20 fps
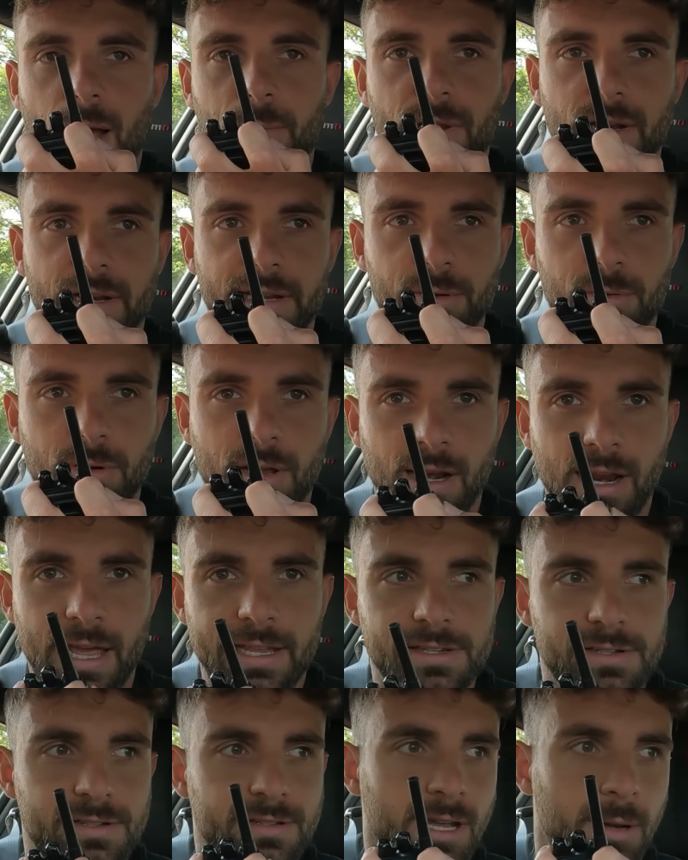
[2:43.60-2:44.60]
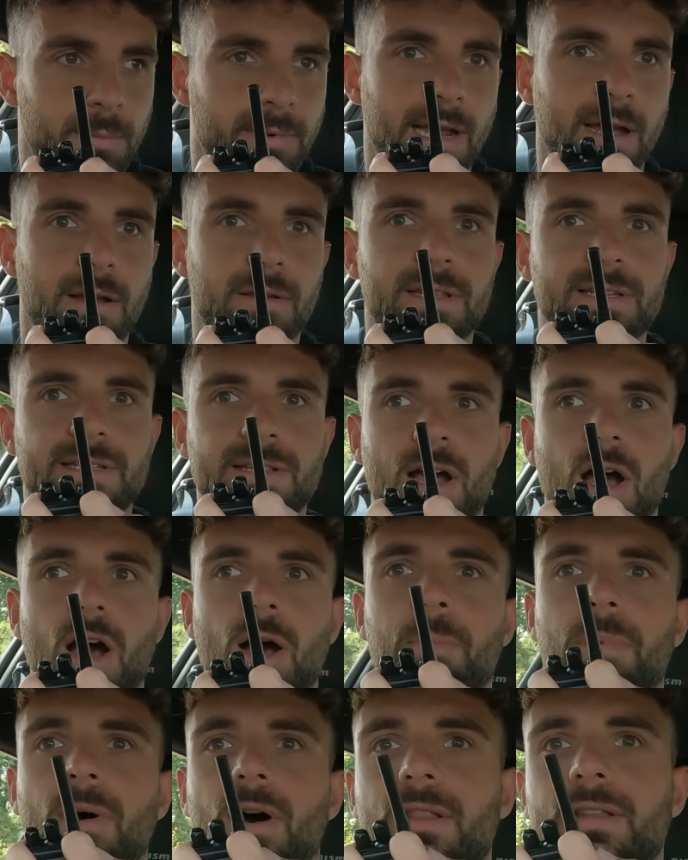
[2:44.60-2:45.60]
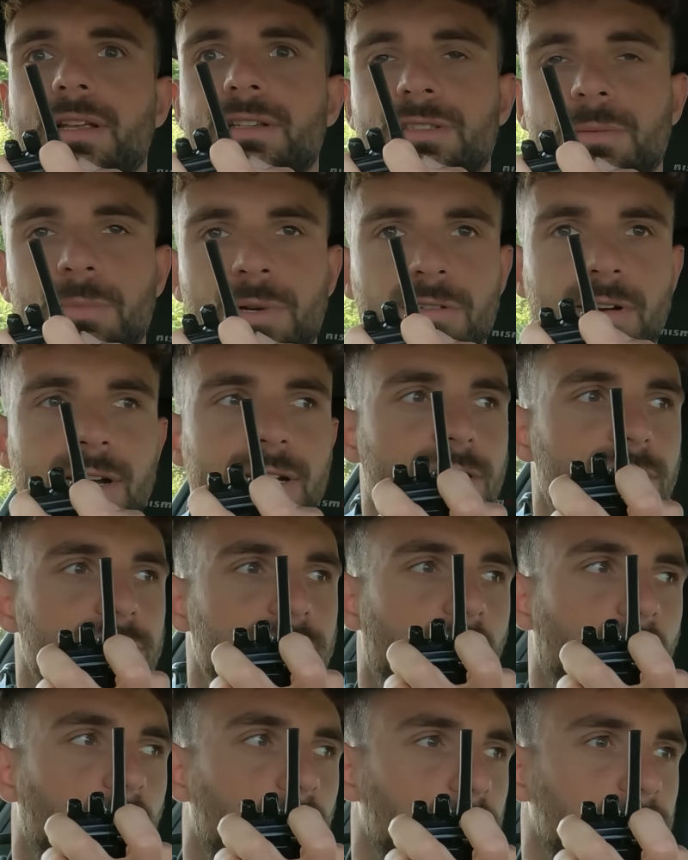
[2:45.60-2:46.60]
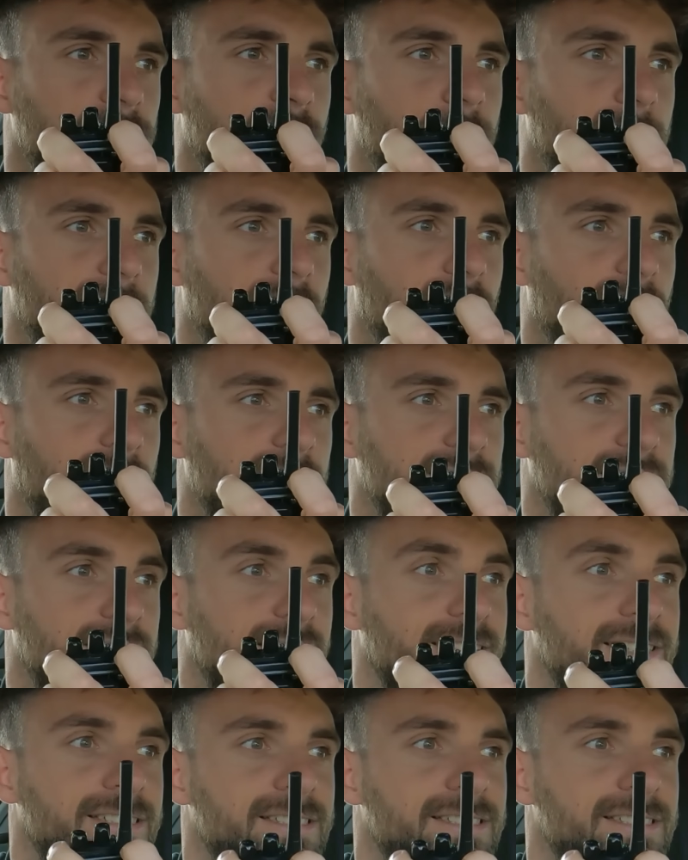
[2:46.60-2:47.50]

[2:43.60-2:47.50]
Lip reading: I'm a little clenched coming out of this car park. There's some horrendous holes, I'll be honest.